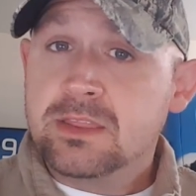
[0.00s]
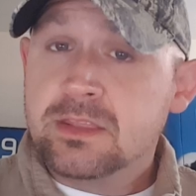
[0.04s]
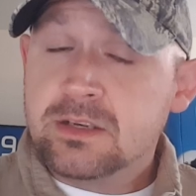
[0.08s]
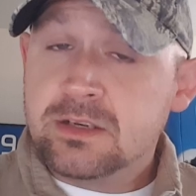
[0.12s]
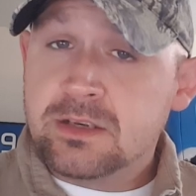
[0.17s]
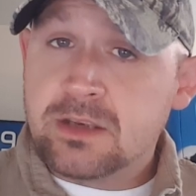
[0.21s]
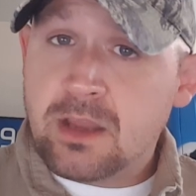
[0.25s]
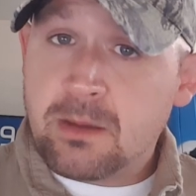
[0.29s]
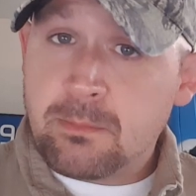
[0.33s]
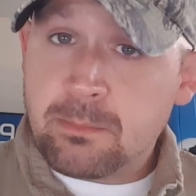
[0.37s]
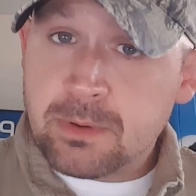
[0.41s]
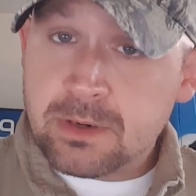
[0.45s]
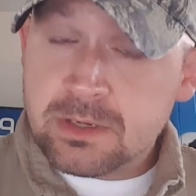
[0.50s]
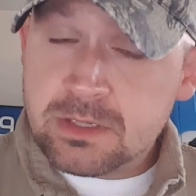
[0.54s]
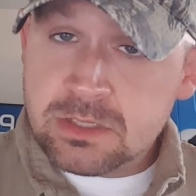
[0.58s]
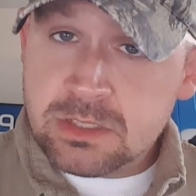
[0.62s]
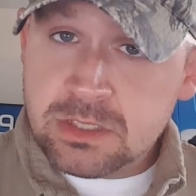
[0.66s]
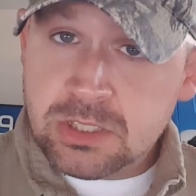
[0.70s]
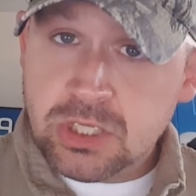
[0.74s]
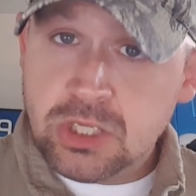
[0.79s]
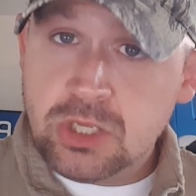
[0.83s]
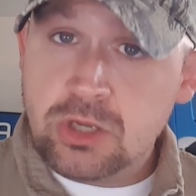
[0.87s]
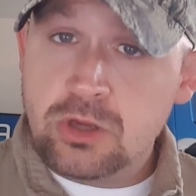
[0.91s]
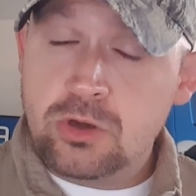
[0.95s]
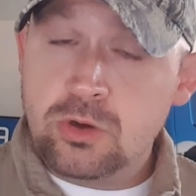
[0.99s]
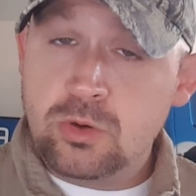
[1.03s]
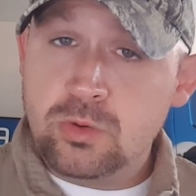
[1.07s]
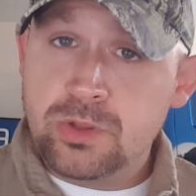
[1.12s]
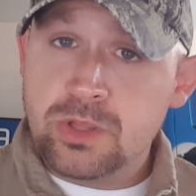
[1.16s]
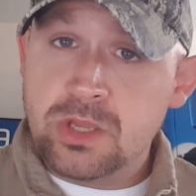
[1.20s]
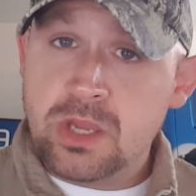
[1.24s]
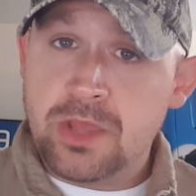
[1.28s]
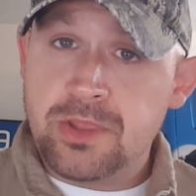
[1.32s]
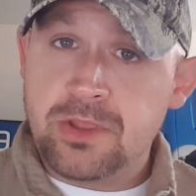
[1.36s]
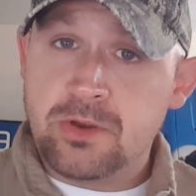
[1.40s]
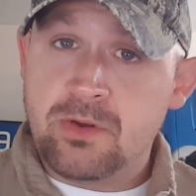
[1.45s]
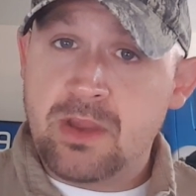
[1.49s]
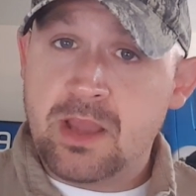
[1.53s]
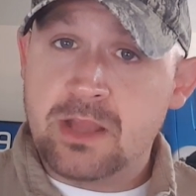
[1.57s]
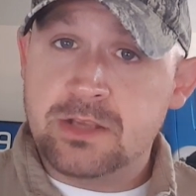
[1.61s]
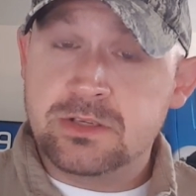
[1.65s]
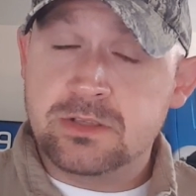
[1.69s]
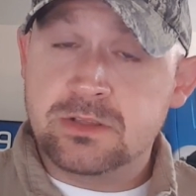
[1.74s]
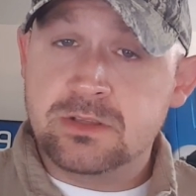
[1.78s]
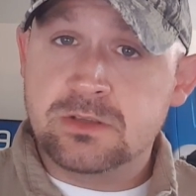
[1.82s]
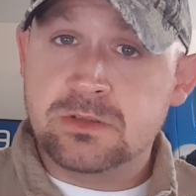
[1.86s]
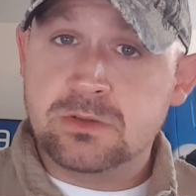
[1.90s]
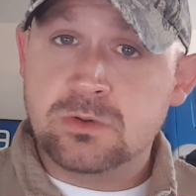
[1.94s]
Number two, the other
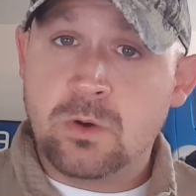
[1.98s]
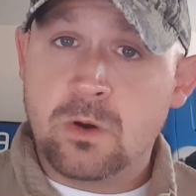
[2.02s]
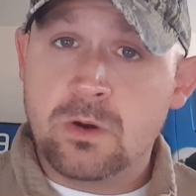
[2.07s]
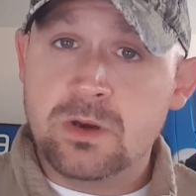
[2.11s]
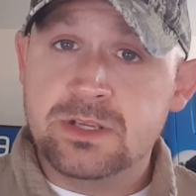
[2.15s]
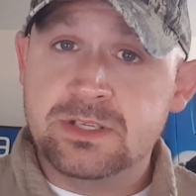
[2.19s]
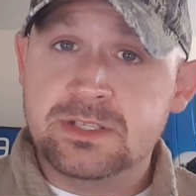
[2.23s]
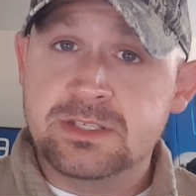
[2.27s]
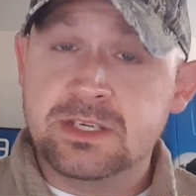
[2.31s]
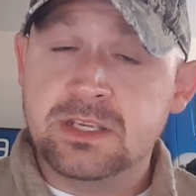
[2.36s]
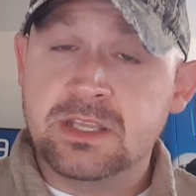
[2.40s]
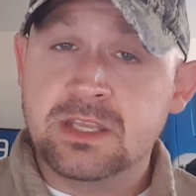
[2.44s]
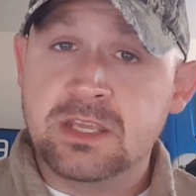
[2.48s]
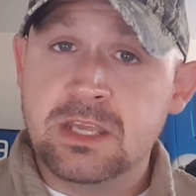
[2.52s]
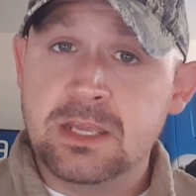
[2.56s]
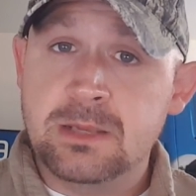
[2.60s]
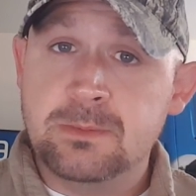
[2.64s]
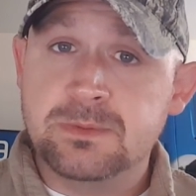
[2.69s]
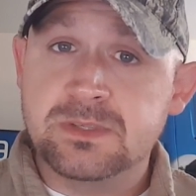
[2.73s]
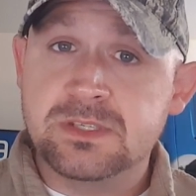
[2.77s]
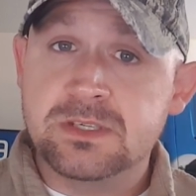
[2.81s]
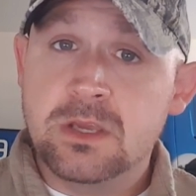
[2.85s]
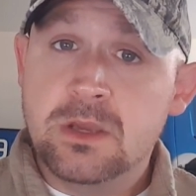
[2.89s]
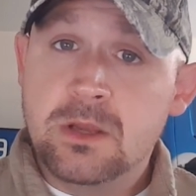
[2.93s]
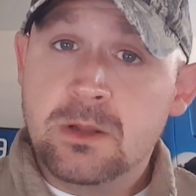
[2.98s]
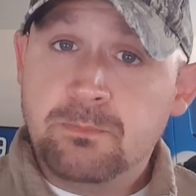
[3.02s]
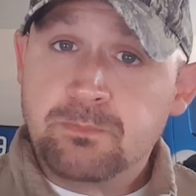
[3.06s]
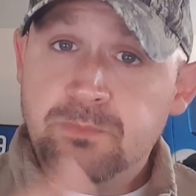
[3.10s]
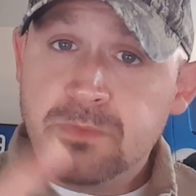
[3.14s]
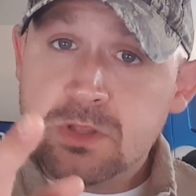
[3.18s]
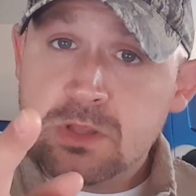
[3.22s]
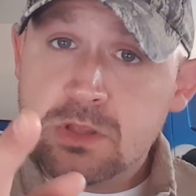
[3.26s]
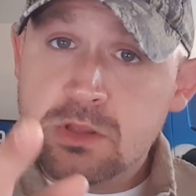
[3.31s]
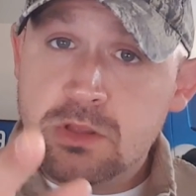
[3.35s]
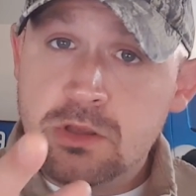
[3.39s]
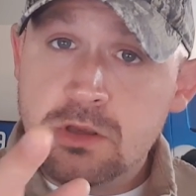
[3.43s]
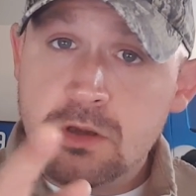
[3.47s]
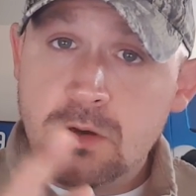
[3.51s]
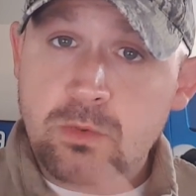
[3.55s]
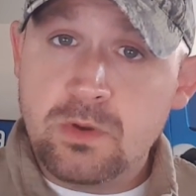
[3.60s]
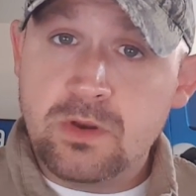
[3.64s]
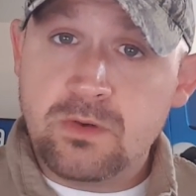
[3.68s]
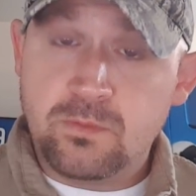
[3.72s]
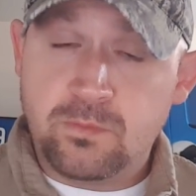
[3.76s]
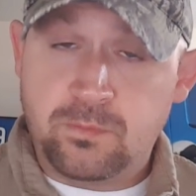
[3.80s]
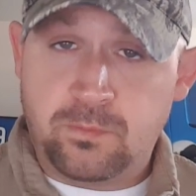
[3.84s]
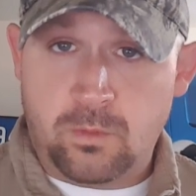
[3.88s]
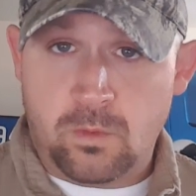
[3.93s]
edge of the sword is it keeps you
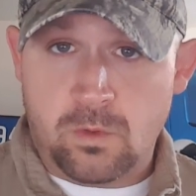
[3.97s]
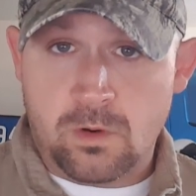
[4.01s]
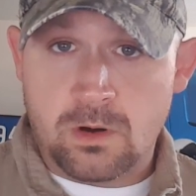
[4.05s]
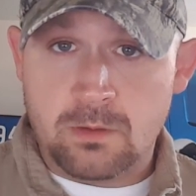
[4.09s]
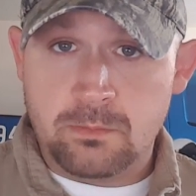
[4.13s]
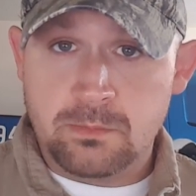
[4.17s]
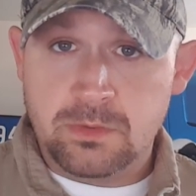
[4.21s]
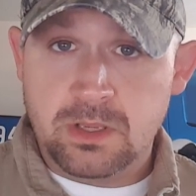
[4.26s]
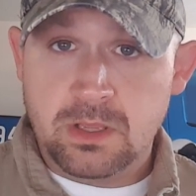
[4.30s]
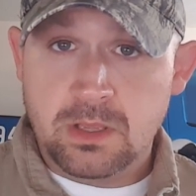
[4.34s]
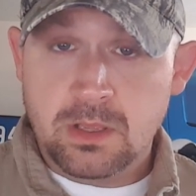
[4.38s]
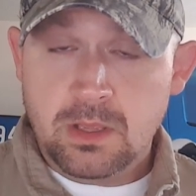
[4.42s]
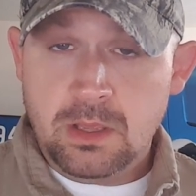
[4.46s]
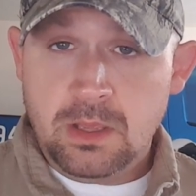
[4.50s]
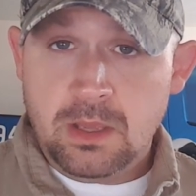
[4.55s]
informed